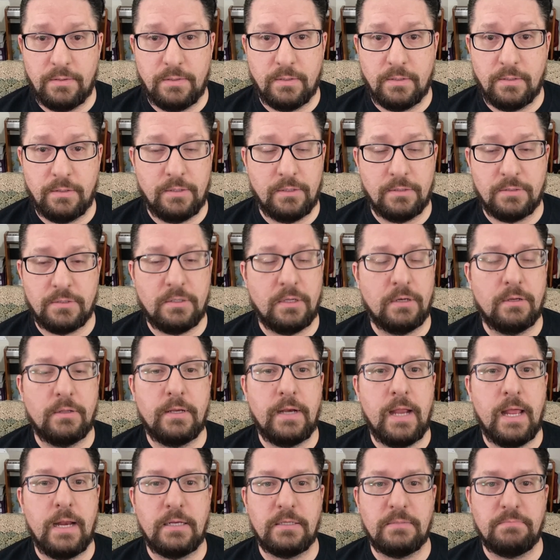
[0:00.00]
There's clearly
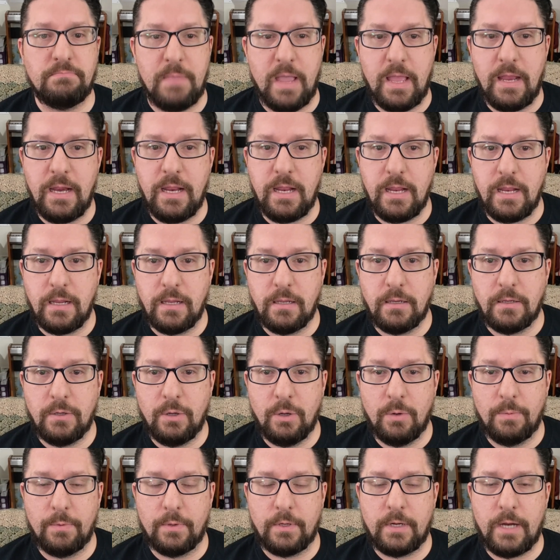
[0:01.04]
not as many
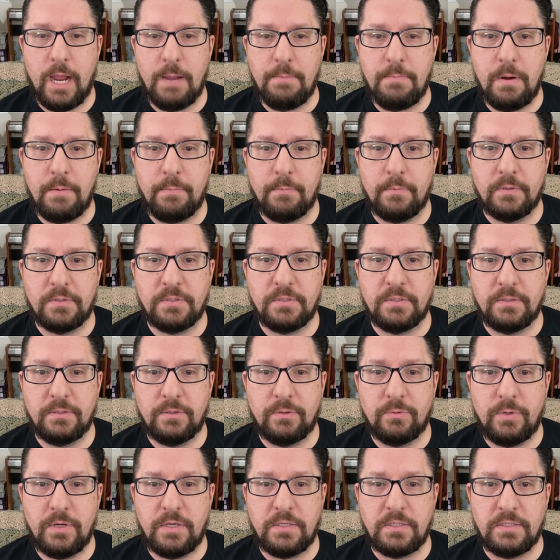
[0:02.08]
Cobra Kai members in
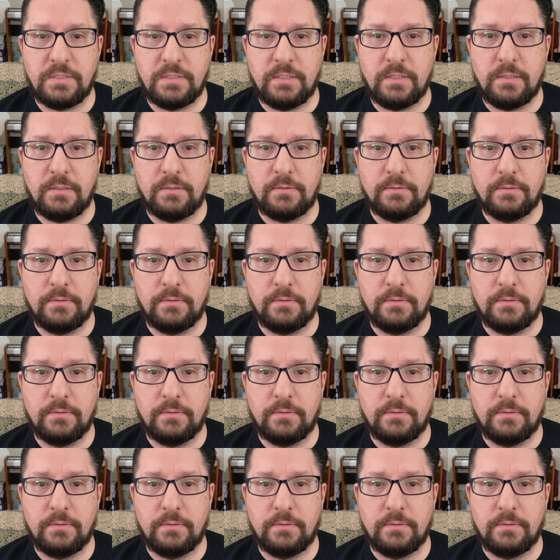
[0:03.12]
Kreese's little